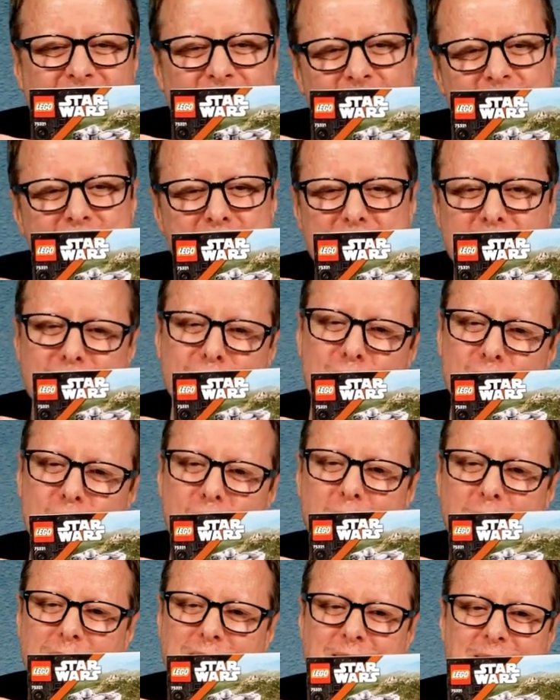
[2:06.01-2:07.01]
for your micro
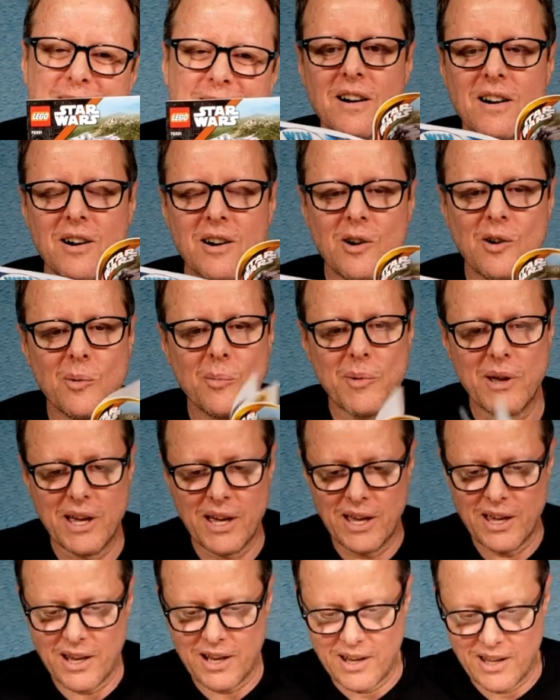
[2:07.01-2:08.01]
crest. Oh
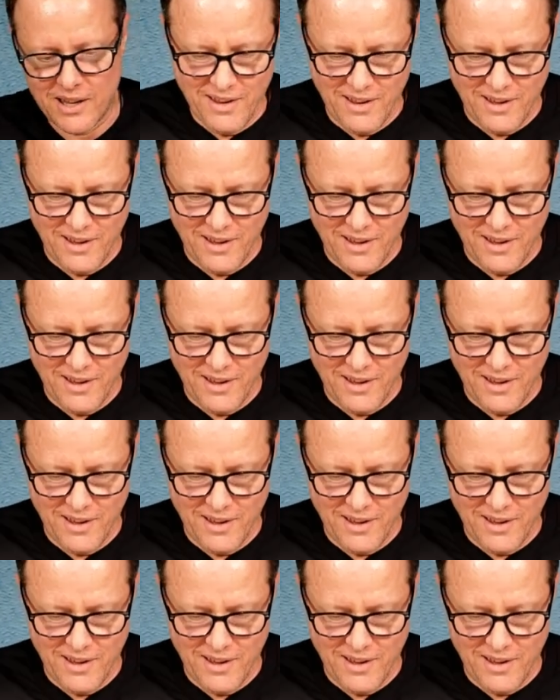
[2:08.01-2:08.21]
man,